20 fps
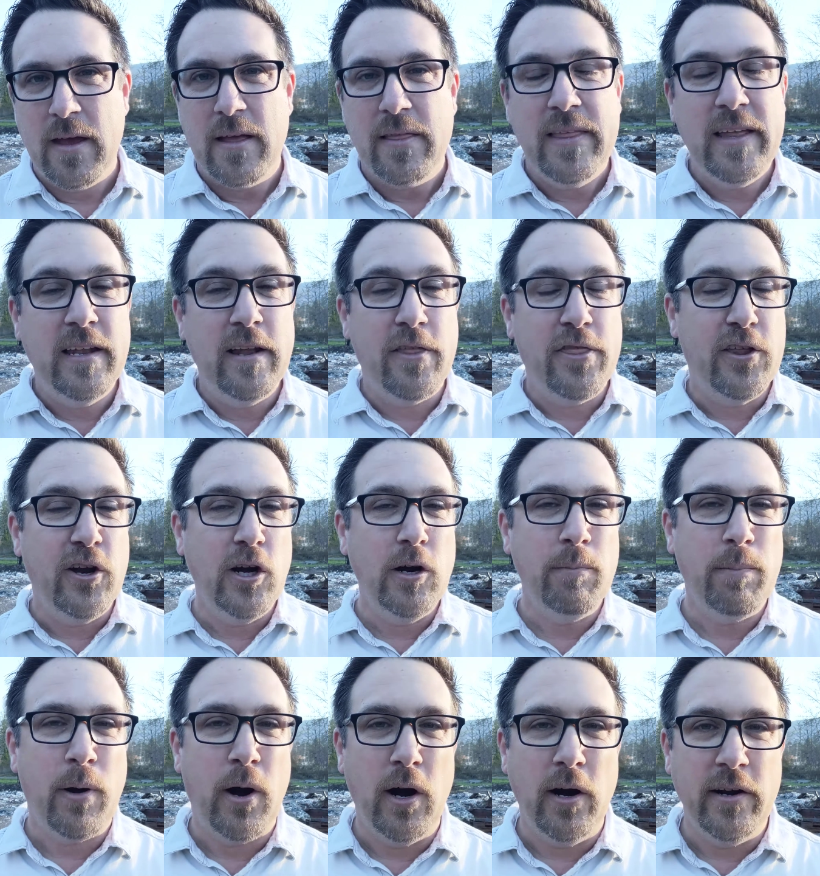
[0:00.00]
Then the
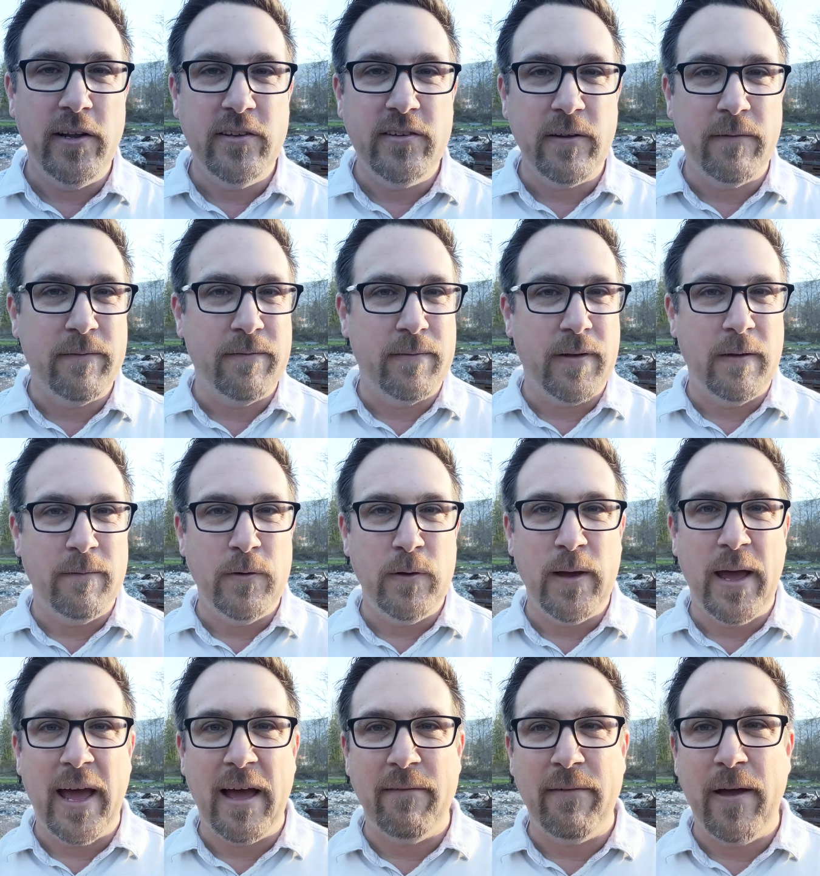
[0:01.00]
third part is if you
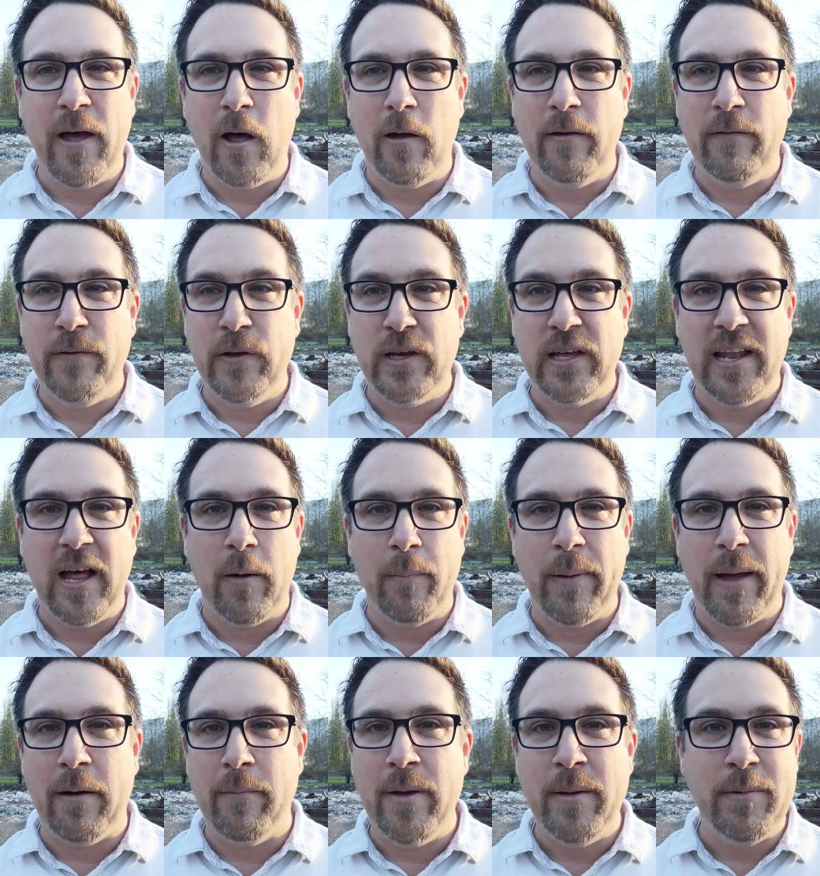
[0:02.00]
can help
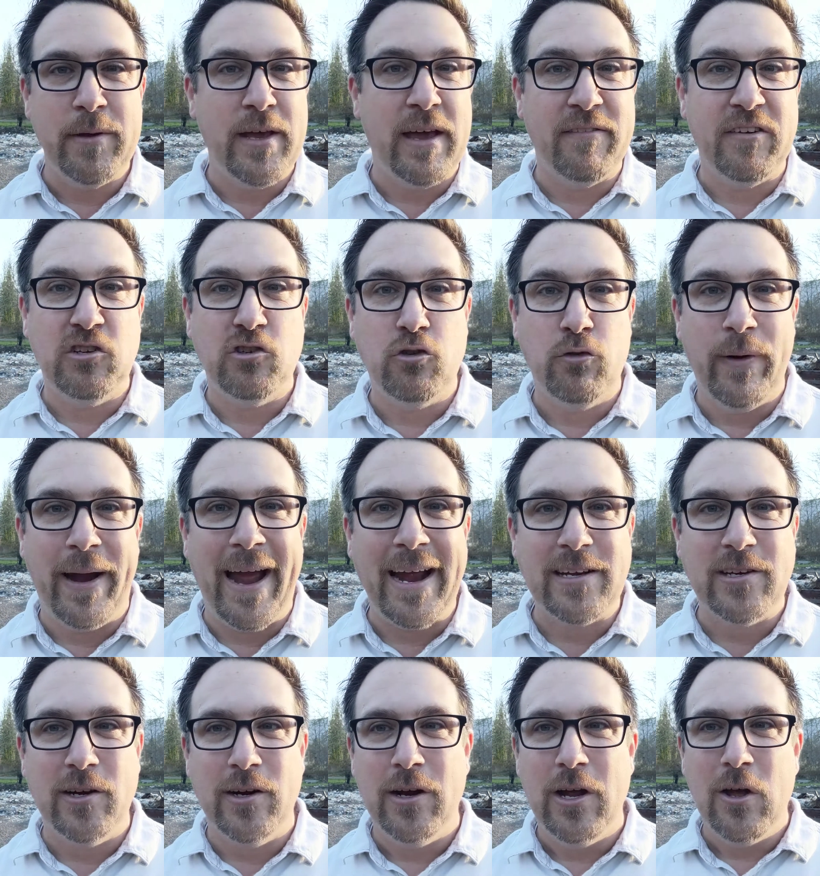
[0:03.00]
out, maybe you have a
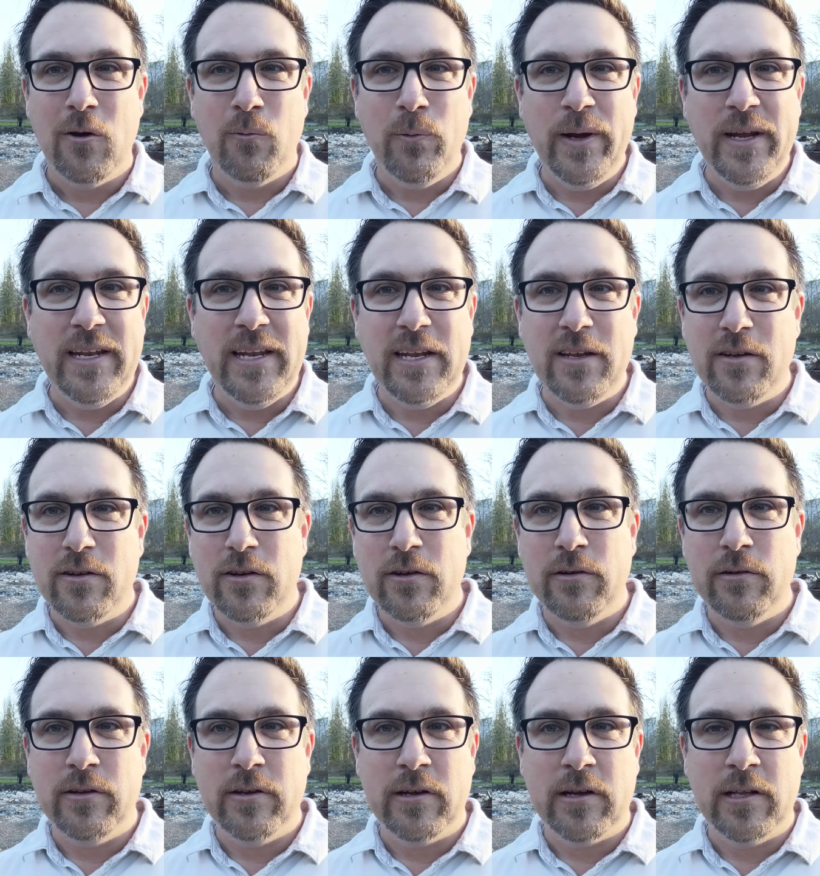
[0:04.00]
tractor. We need
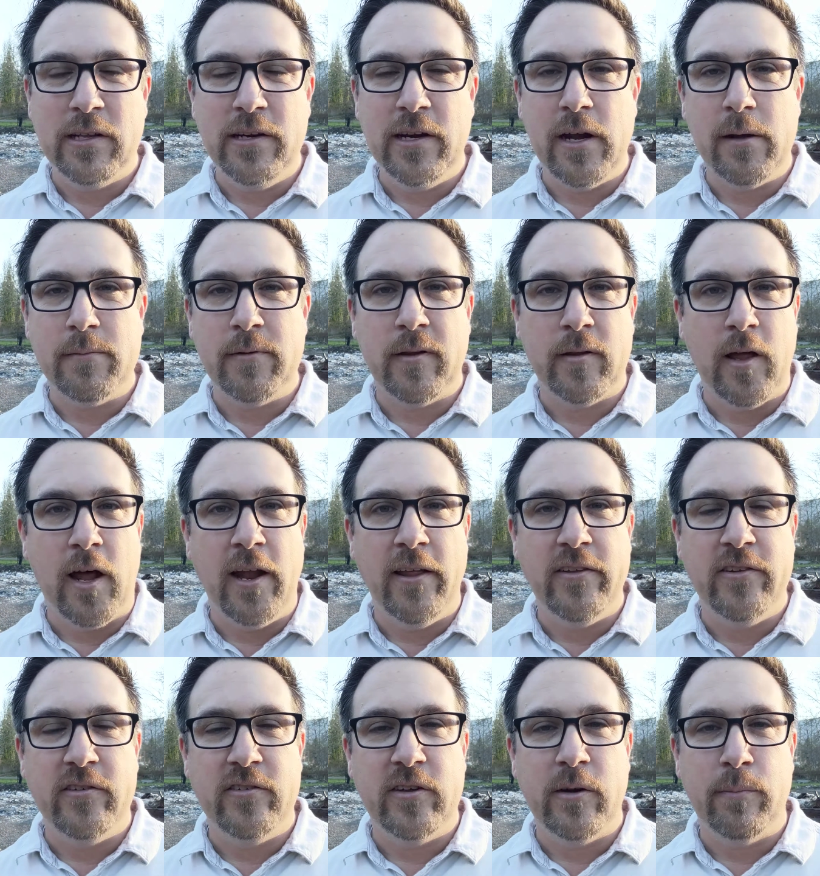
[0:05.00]
to clear out a lot
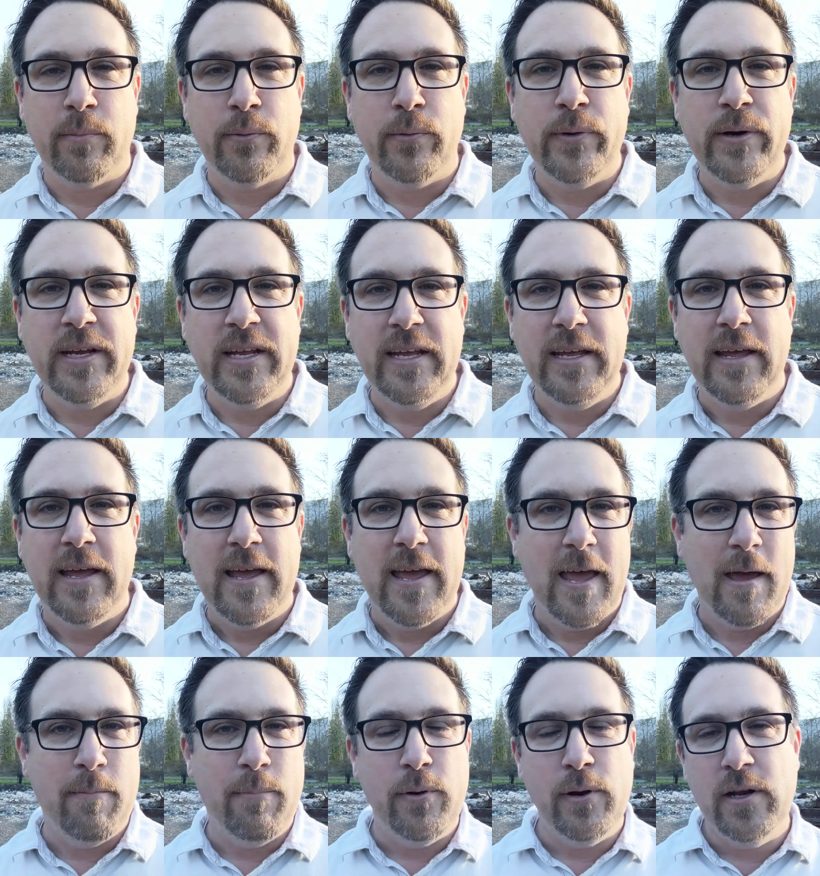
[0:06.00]
of this debris
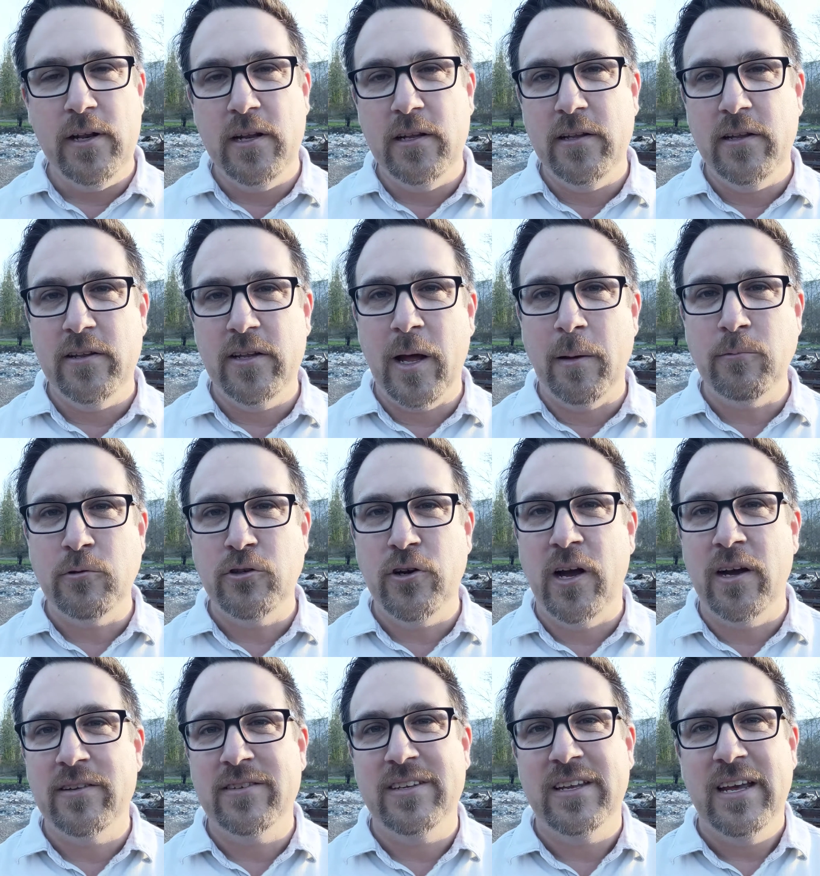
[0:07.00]
and put it in the dump
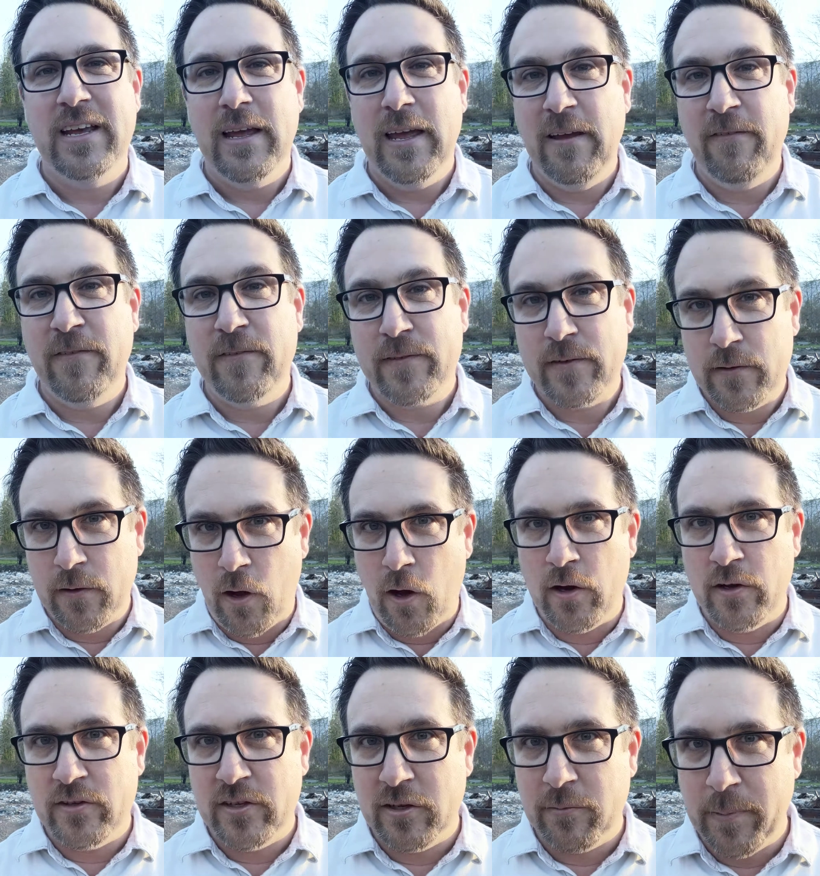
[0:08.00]
trucks, as
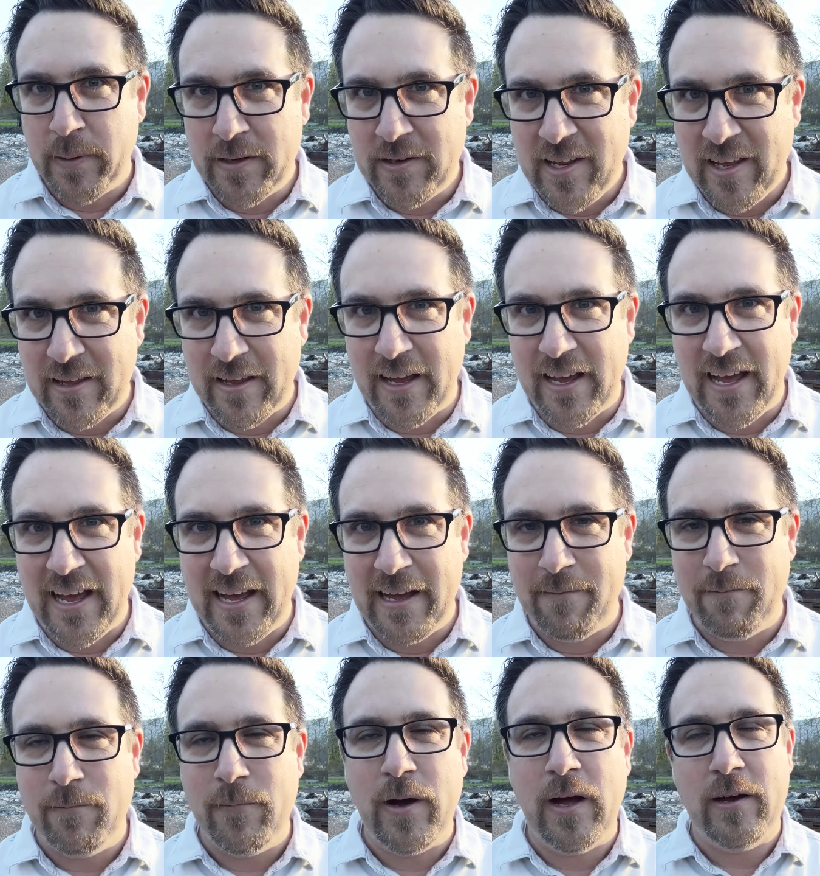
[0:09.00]
long as it's been,
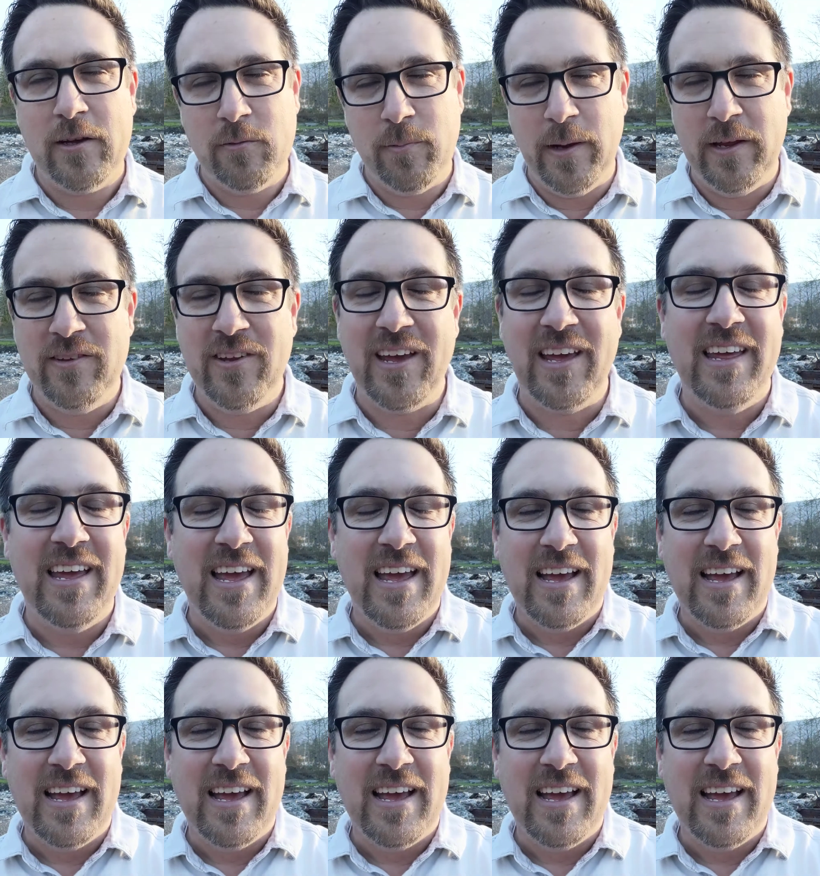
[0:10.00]
I'll explain in a second,